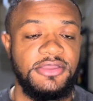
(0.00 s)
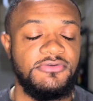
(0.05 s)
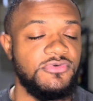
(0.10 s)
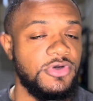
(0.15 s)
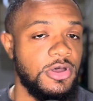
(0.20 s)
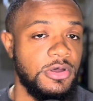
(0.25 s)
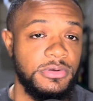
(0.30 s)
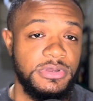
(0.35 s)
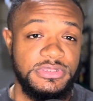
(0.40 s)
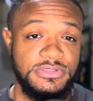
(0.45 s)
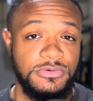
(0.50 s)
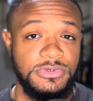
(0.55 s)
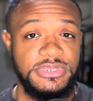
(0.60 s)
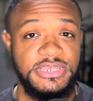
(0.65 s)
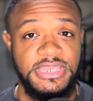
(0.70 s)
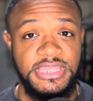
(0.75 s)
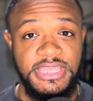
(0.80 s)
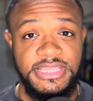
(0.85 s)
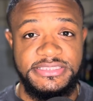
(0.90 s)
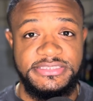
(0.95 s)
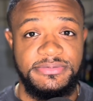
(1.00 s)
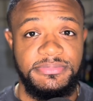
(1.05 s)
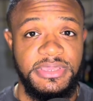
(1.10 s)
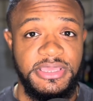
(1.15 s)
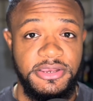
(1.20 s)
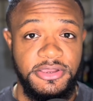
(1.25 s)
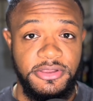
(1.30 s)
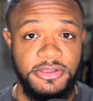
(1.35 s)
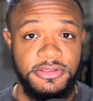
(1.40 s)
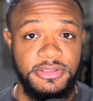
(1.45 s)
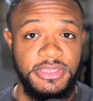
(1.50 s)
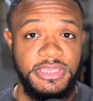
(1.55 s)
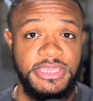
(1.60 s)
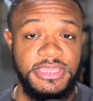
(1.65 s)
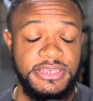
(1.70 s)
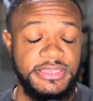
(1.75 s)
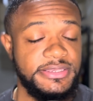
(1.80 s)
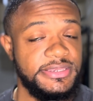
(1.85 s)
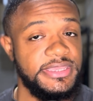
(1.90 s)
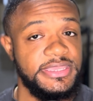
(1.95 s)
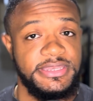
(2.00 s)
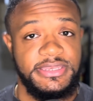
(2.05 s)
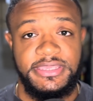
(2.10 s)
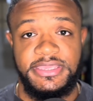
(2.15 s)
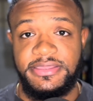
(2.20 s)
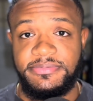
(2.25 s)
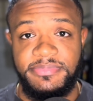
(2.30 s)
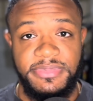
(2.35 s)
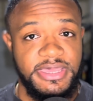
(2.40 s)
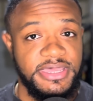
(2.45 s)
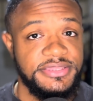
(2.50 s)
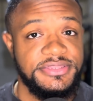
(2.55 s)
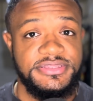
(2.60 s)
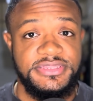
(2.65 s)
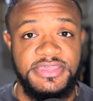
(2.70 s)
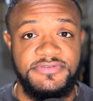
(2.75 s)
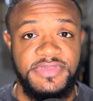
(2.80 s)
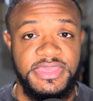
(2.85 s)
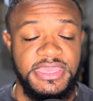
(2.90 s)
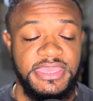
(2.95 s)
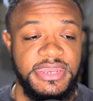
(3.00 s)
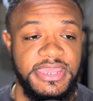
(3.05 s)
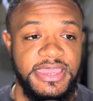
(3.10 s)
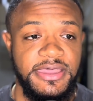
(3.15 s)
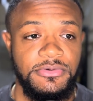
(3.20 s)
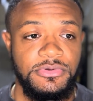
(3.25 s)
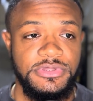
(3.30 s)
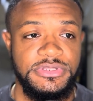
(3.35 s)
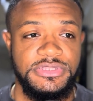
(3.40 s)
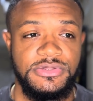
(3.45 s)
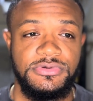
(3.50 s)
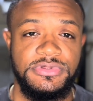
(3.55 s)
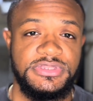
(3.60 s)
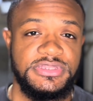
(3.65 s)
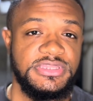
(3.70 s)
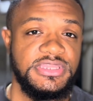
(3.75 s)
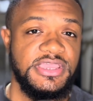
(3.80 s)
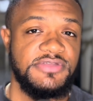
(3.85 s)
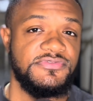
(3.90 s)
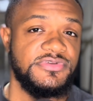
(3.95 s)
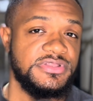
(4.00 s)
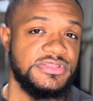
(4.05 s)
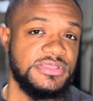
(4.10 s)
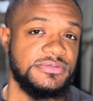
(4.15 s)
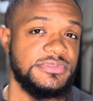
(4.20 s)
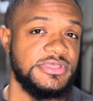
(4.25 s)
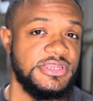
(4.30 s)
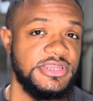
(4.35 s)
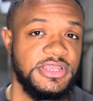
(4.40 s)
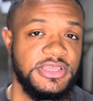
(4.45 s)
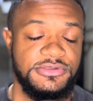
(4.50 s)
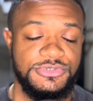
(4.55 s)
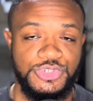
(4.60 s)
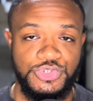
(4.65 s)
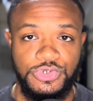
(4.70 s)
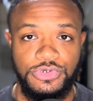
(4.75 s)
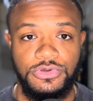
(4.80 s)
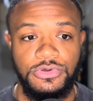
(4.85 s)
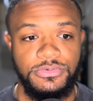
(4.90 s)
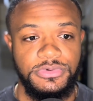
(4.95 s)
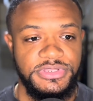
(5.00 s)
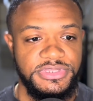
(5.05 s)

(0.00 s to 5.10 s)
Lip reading: I've always wanted to get to bed early and get my 7-8 hours. So it's never something that I've struggled with.